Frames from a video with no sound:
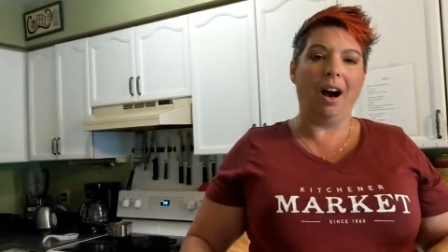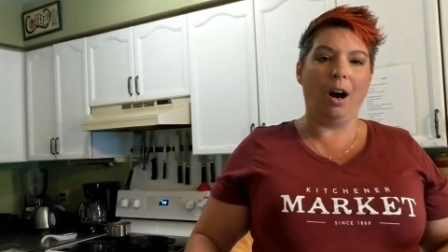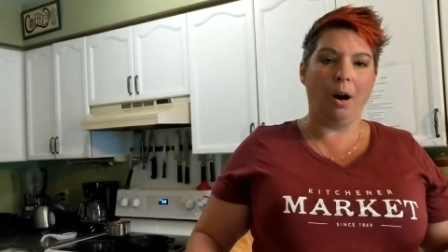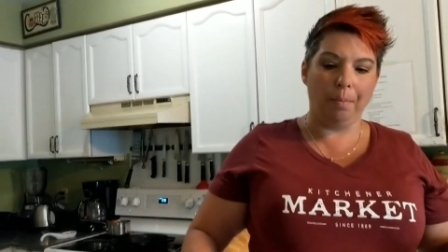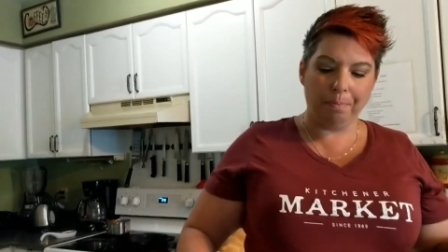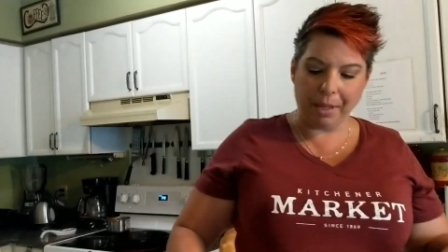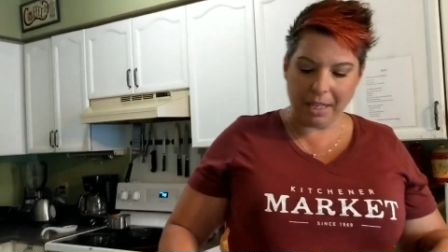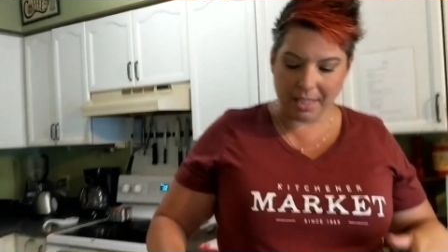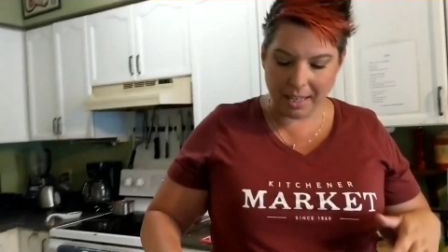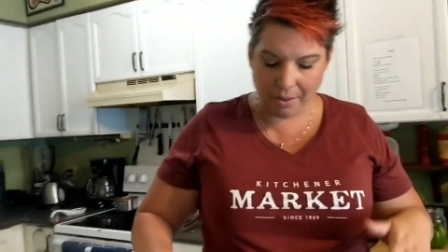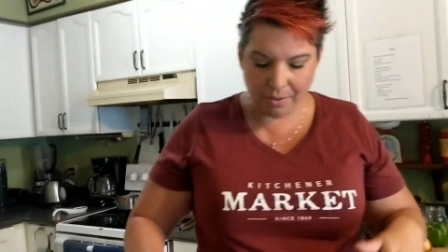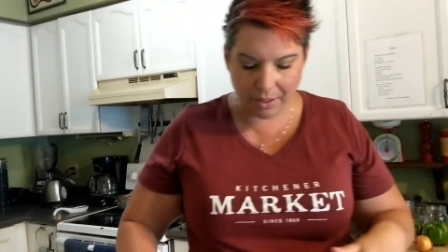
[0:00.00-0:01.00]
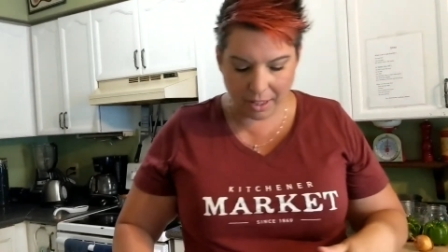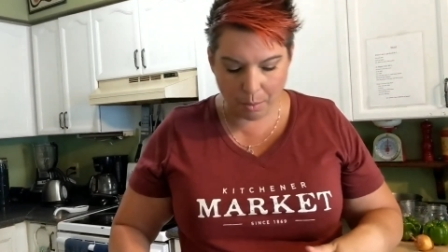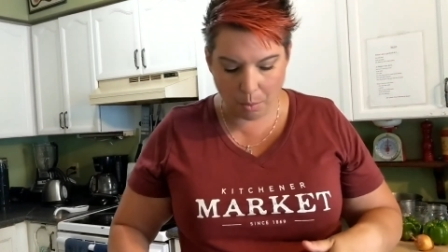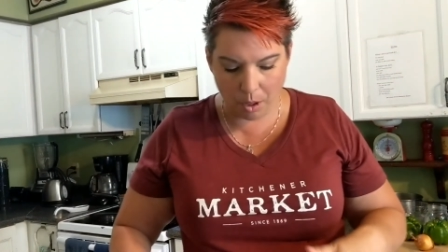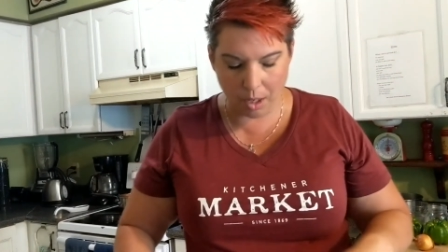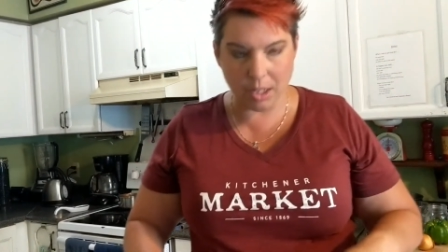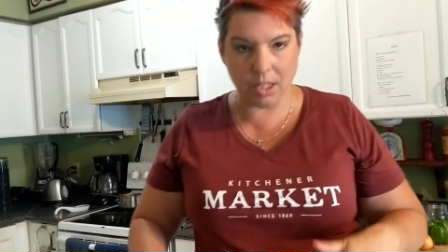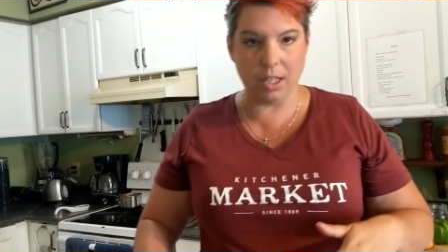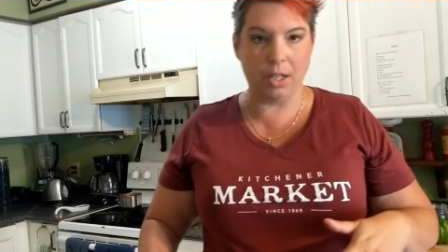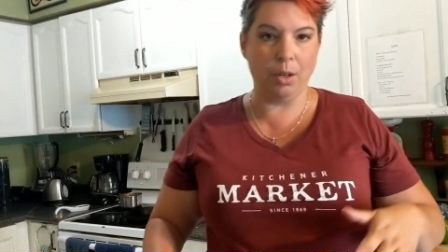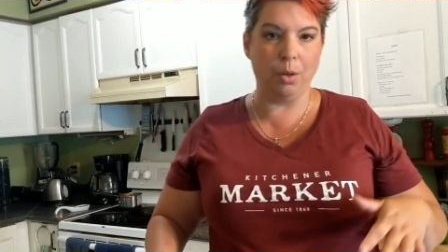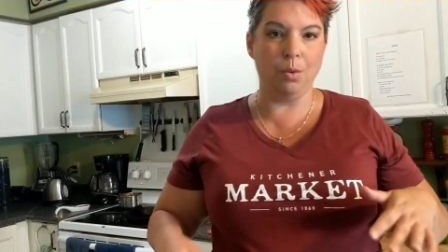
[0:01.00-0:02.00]
Um, definitely want
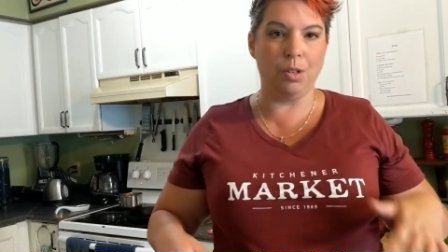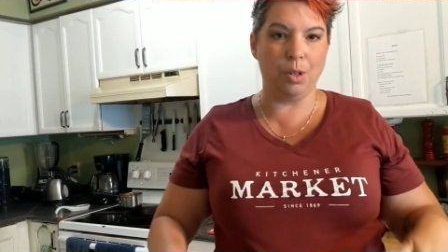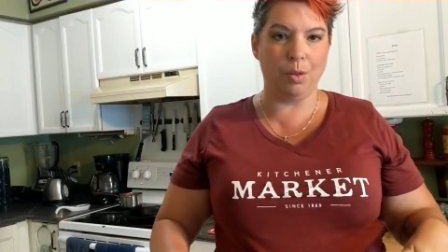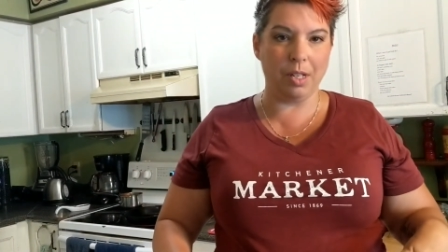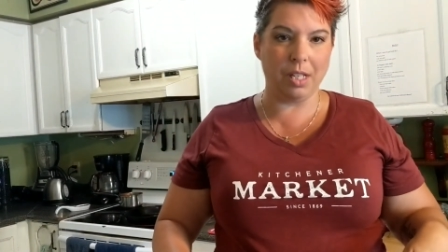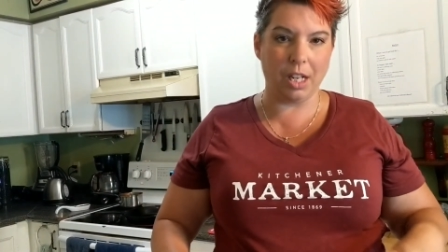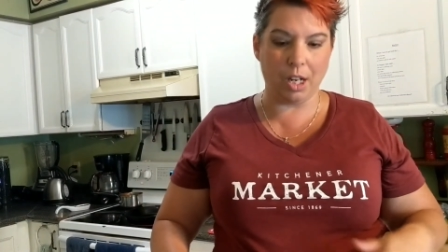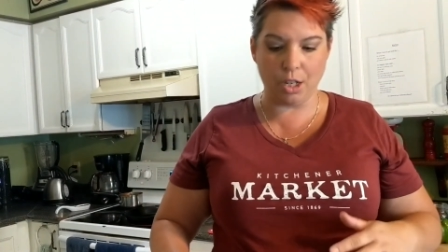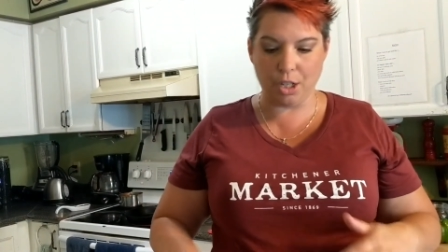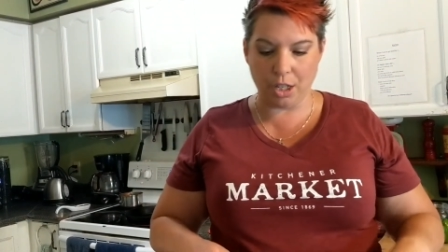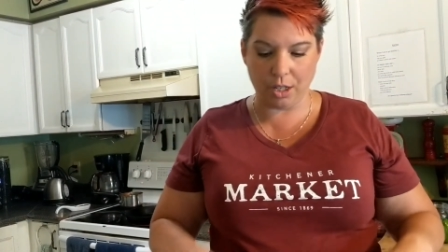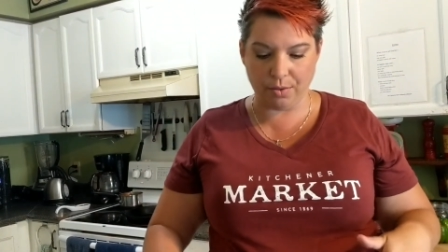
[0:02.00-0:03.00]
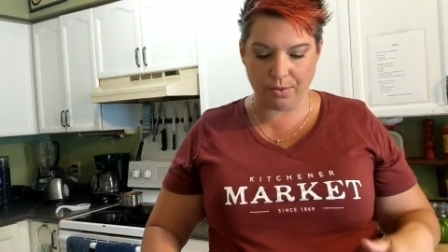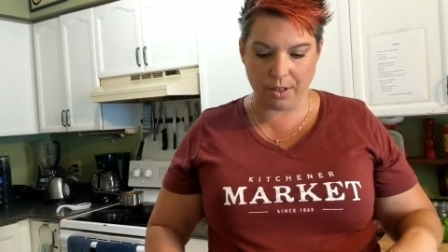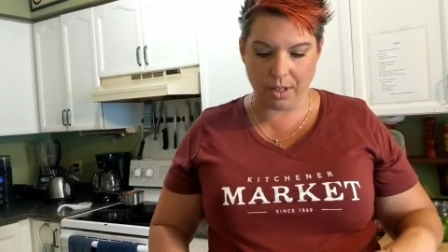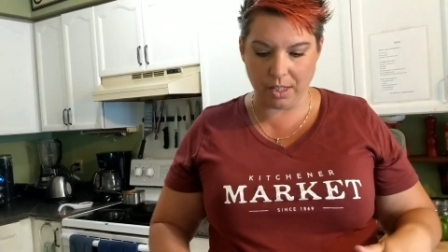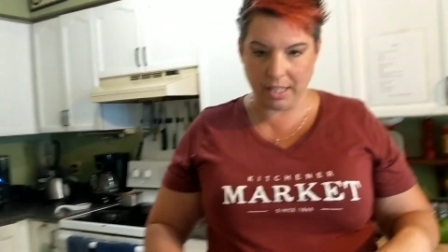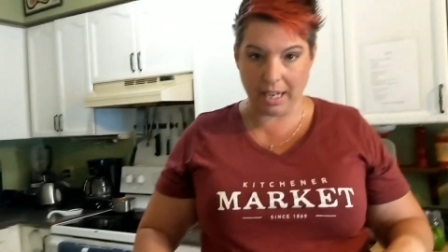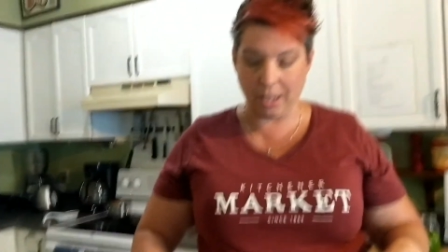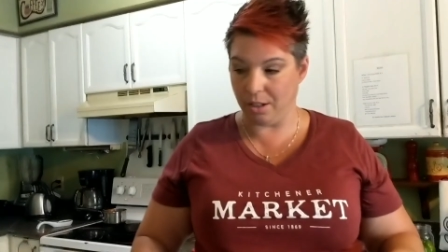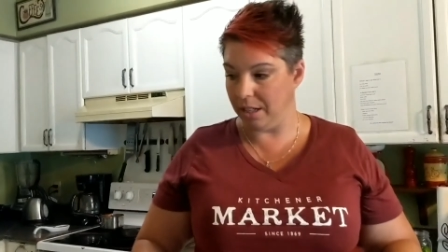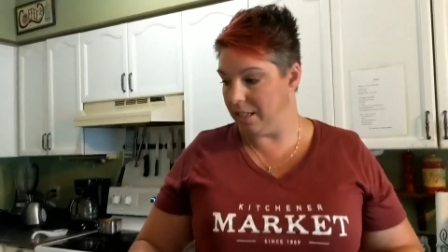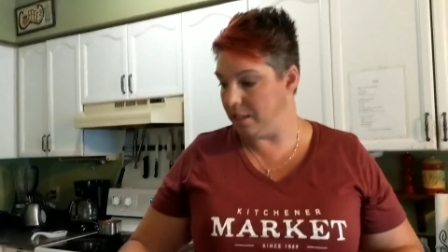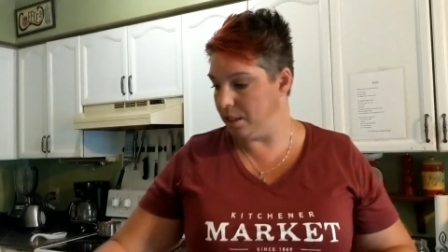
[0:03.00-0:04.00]
to do this here just for
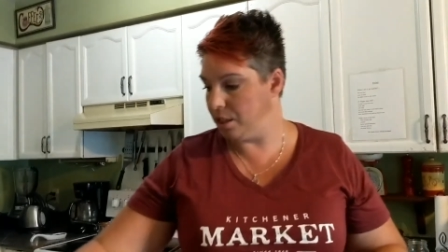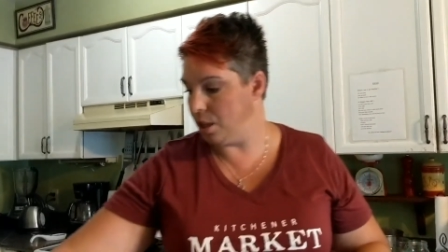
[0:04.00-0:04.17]
tenderness.